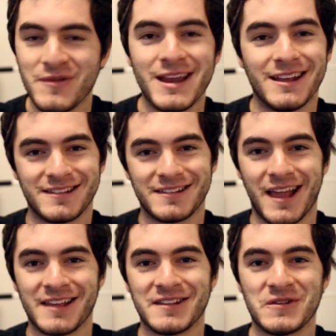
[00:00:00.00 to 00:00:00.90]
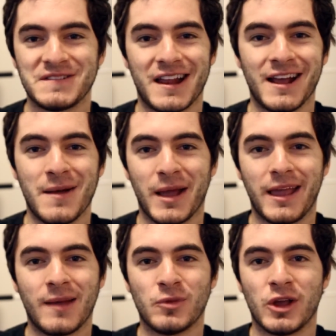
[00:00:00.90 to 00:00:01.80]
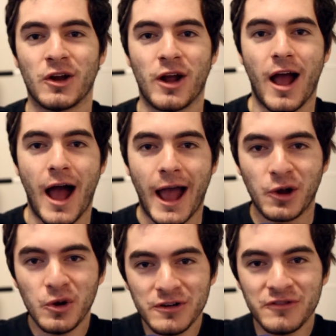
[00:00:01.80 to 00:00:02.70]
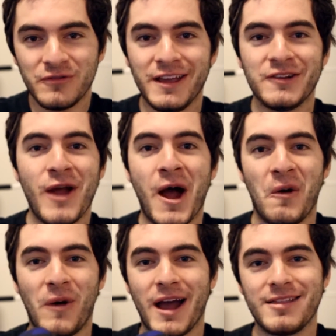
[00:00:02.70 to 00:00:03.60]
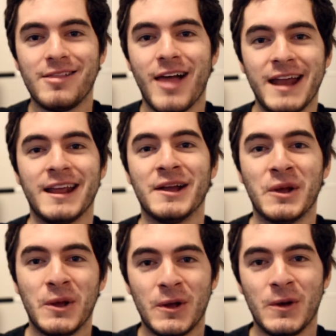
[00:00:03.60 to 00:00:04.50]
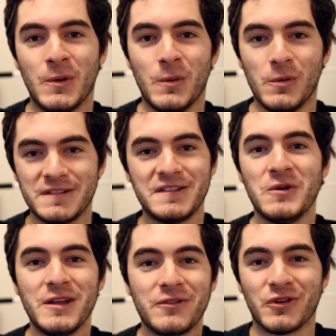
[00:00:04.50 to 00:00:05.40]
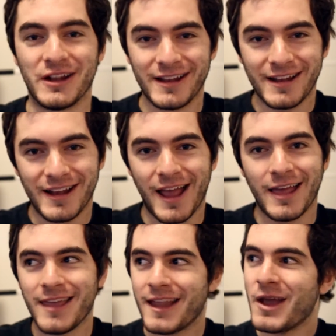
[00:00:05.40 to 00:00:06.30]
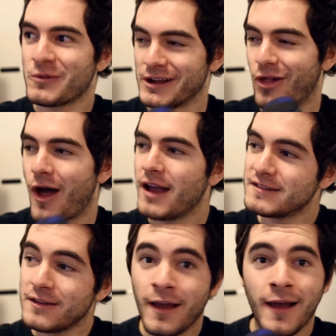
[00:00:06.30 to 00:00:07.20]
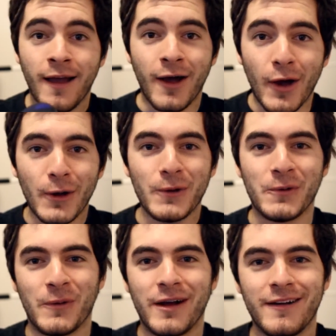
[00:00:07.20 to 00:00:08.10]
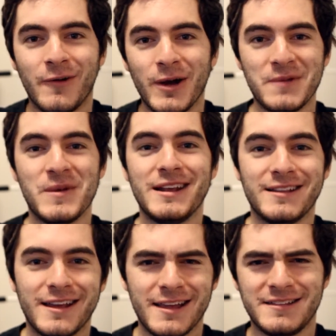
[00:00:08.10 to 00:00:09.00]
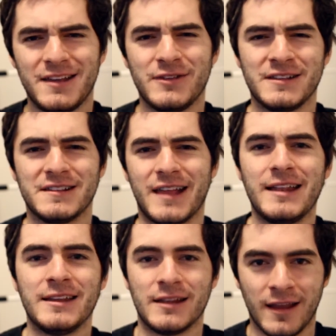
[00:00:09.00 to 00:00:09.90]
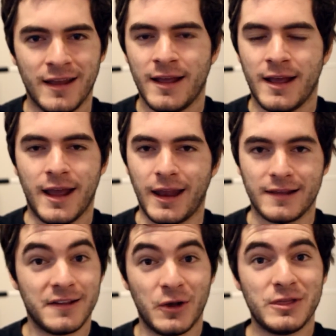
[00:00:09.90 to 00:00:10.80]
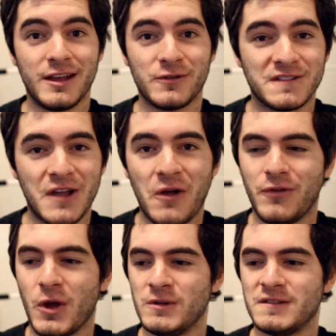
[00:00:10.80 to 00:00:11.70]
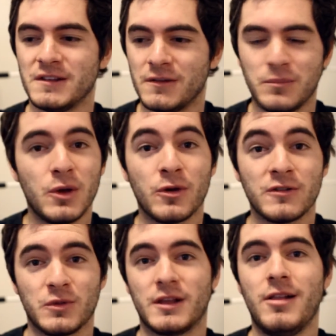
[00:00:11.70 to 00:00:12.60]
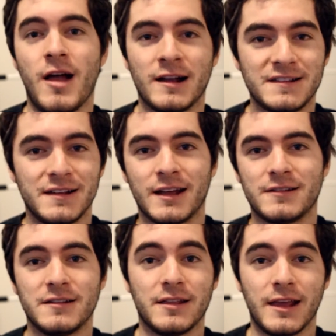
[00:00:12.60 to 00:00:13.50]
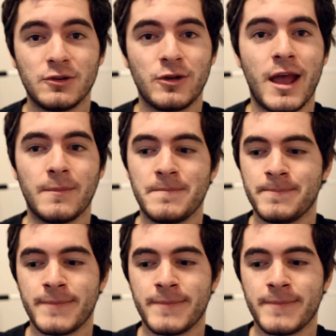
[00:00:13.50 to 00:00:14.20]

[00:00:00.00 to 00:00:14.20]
minutes as I was setting up my camera here, I couldn't figure out why the lighting was so different. And then I realized, oh, wait a minute, daylight savings has ended. And it's a good thing for cell phones and computers with clocks connected to the internet,